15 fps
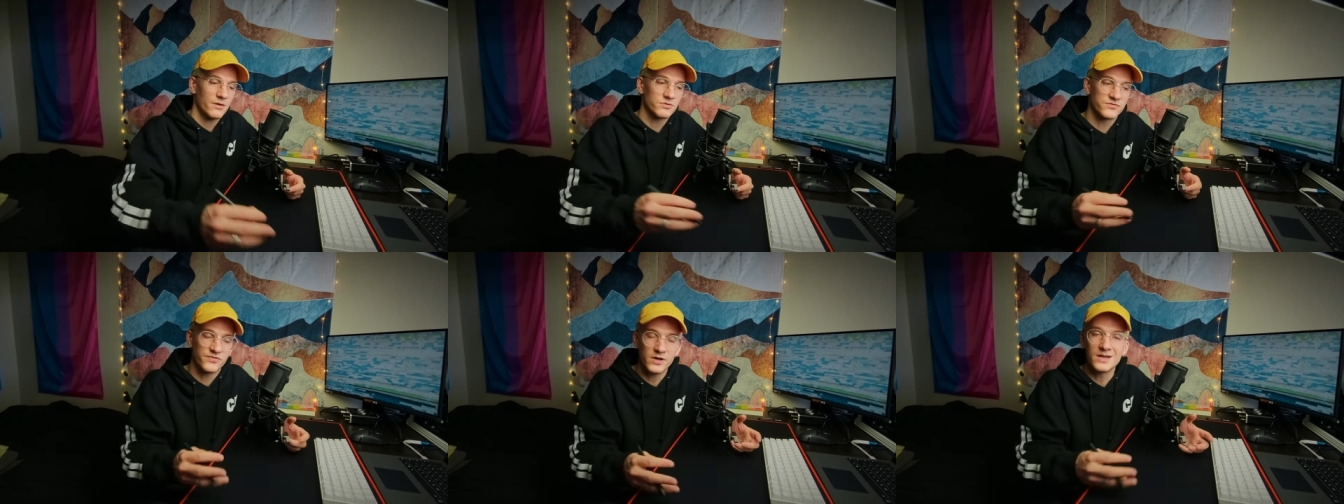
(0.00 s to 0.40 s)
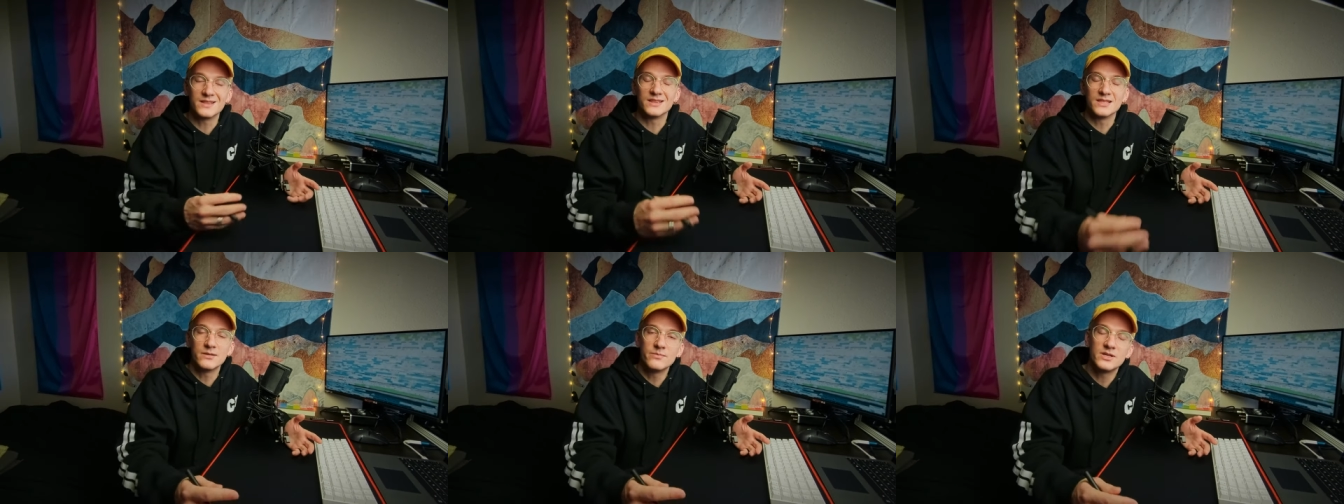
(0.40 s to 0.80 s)
I was very
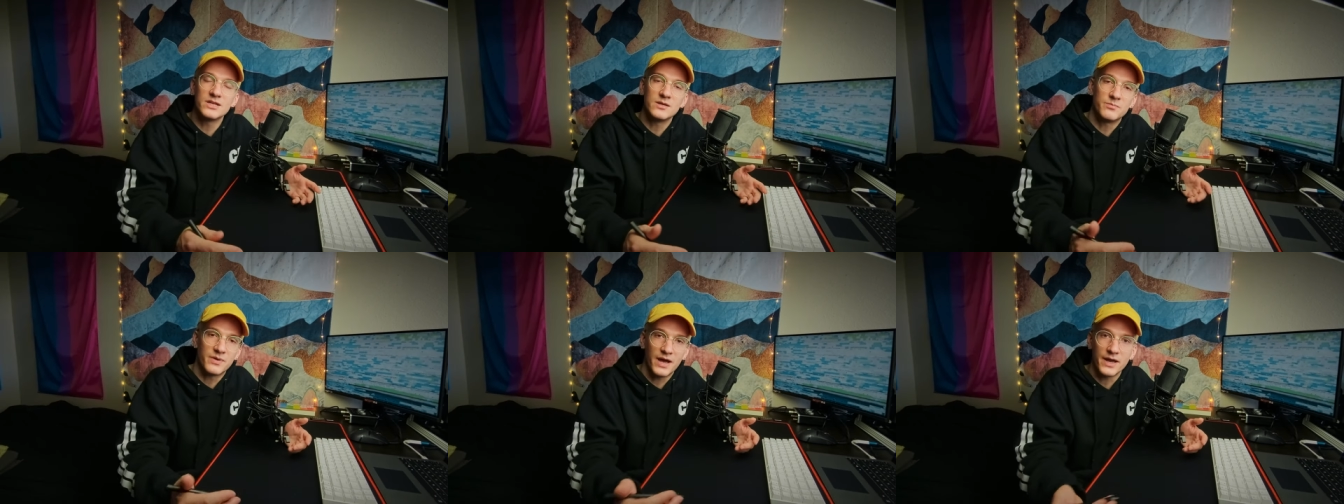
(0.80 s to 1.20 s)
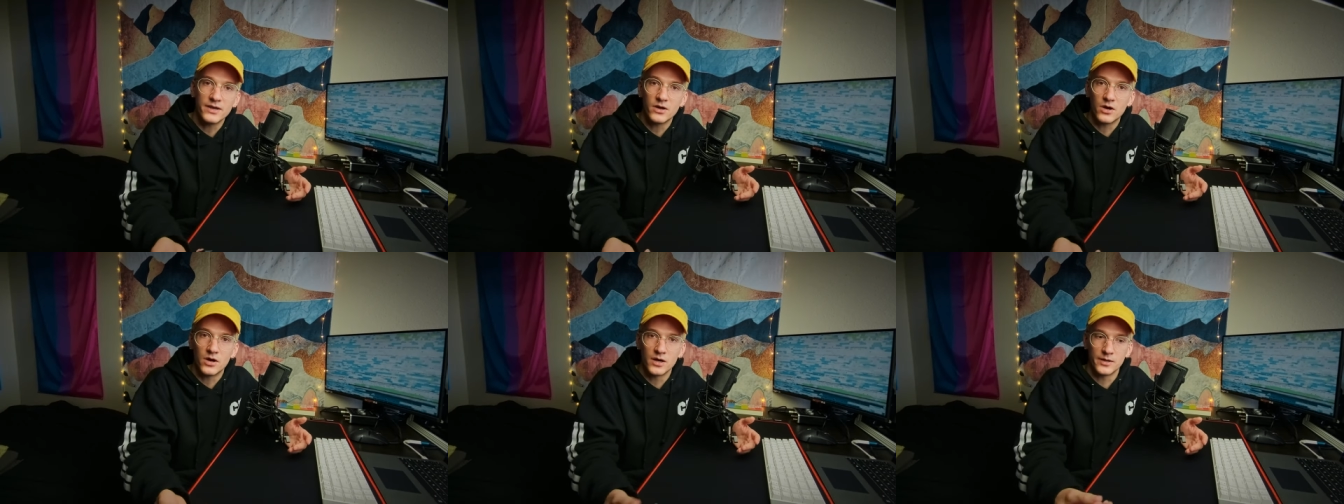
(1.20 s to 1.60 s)
limited
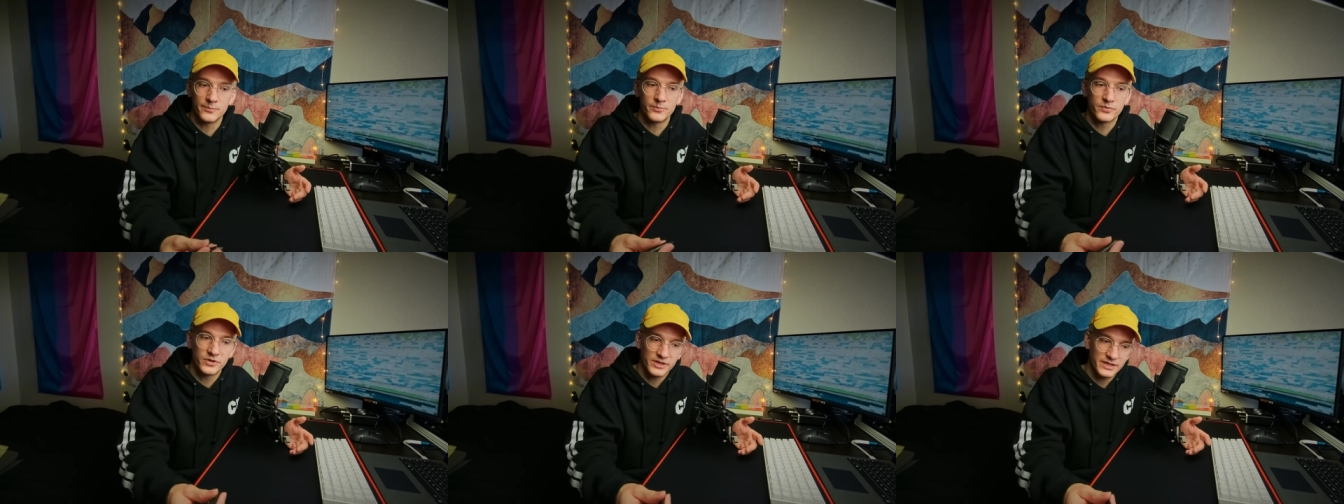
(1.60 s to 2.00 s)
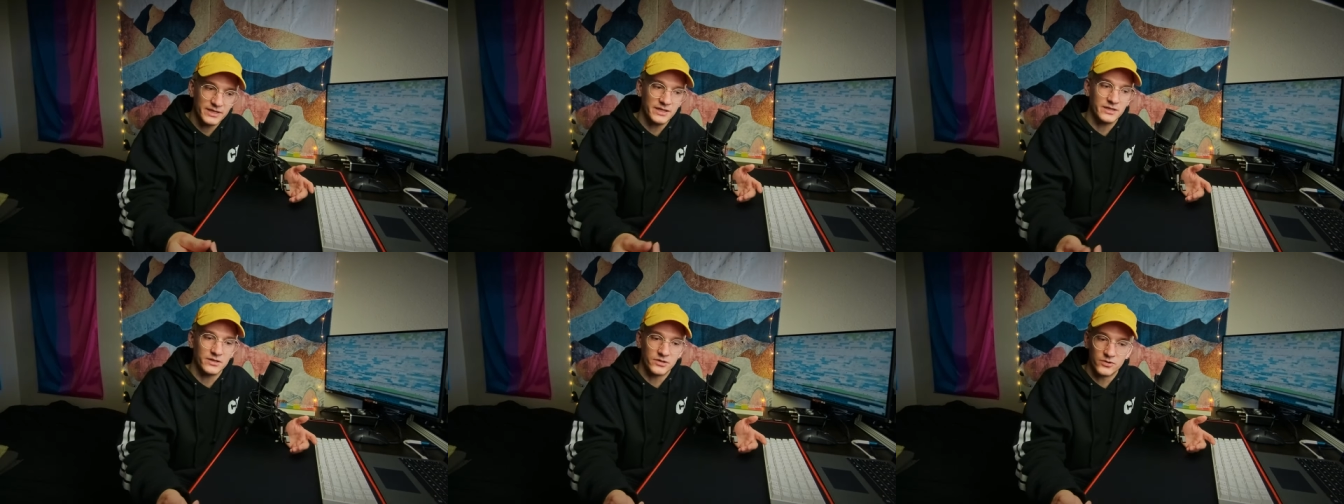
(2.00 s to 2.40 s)
by our pretty,
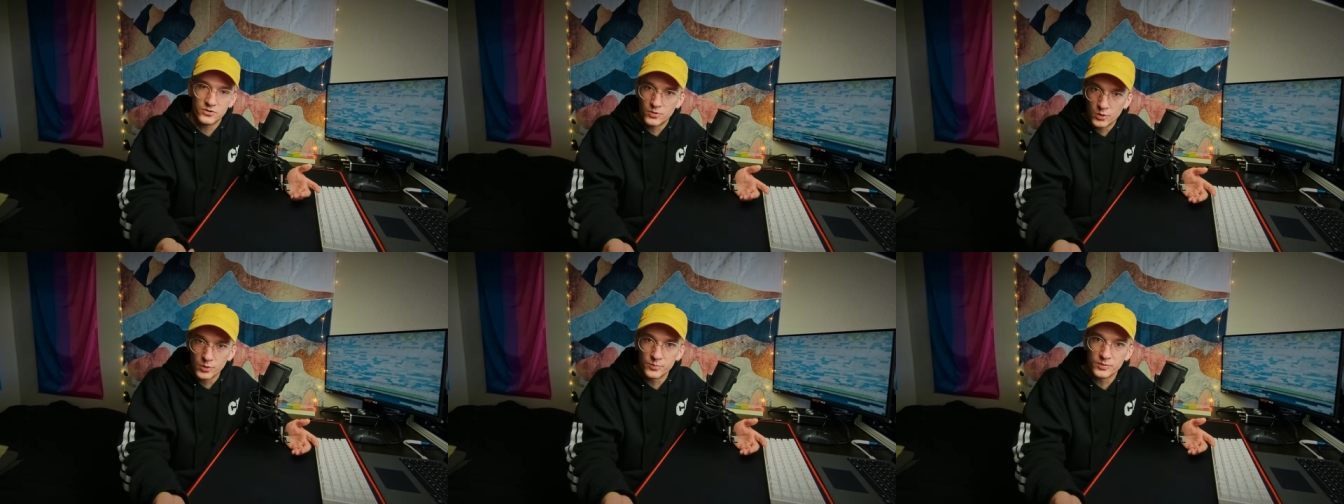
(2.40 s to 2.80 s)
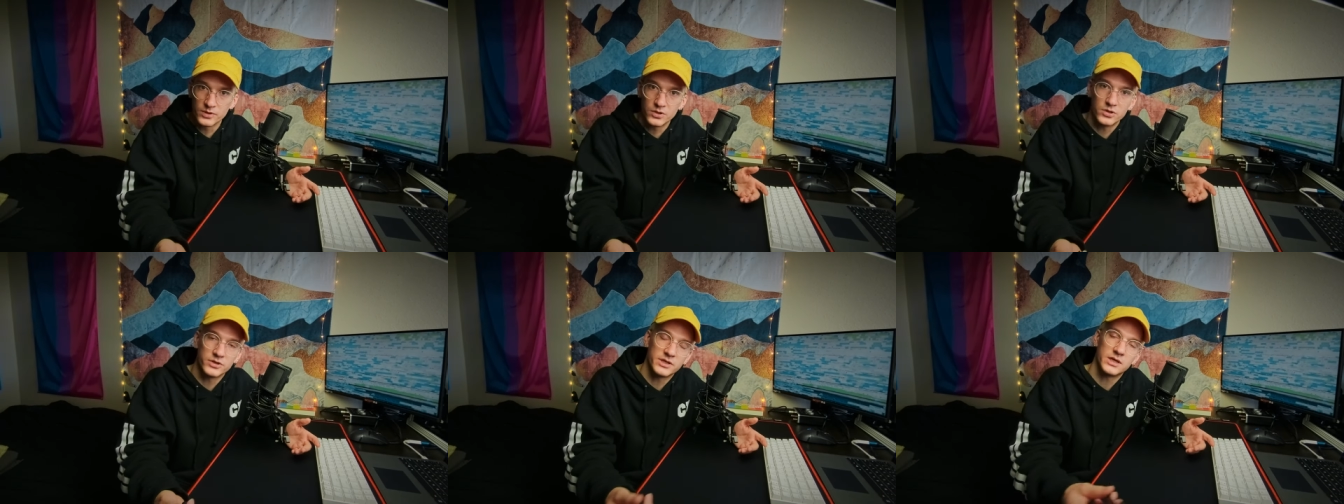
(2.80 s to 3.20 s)
you know,
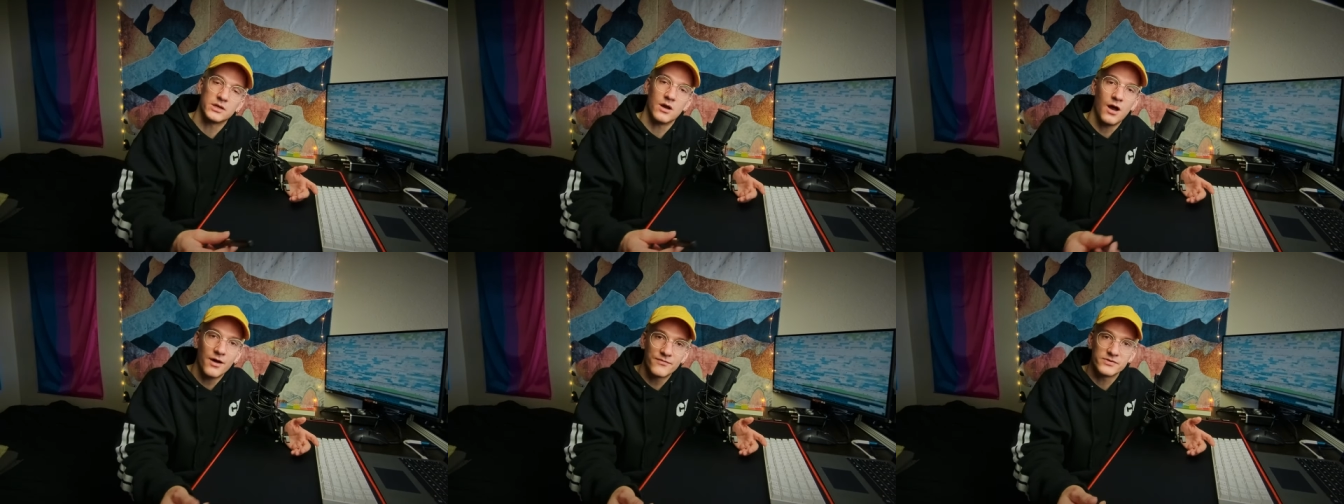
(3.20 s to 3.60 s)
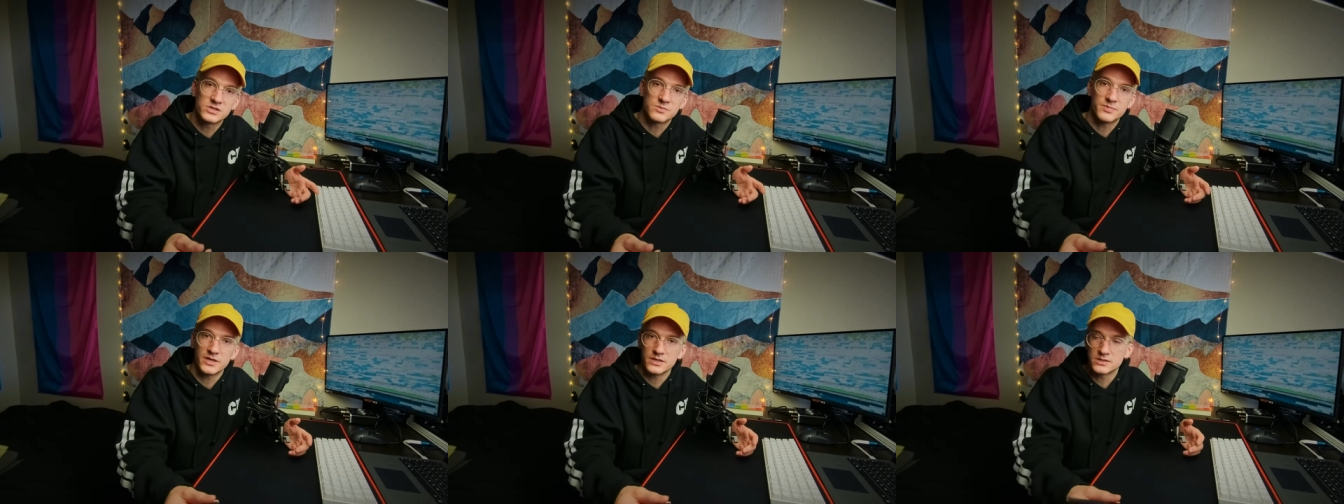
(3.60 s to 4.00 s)
corporate looking office
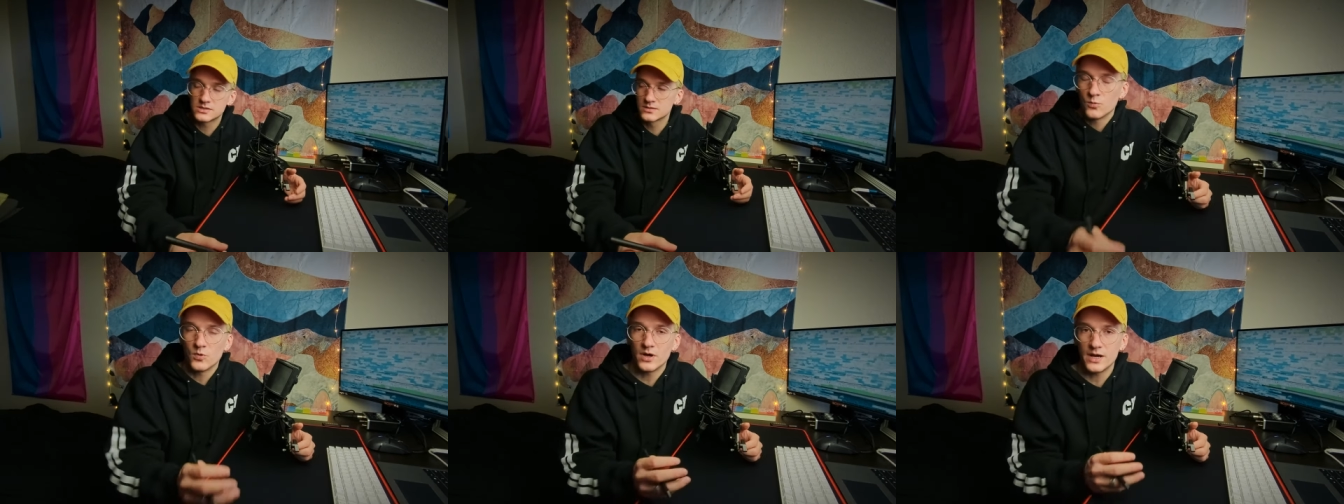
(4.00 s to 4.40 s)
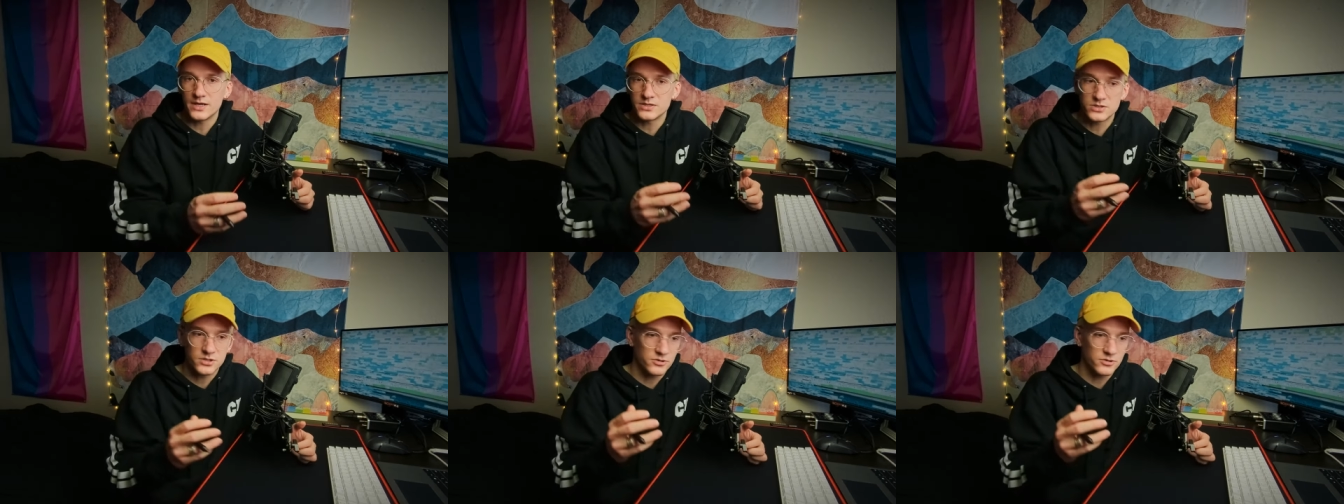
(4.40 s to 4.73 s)
space. Whereas, you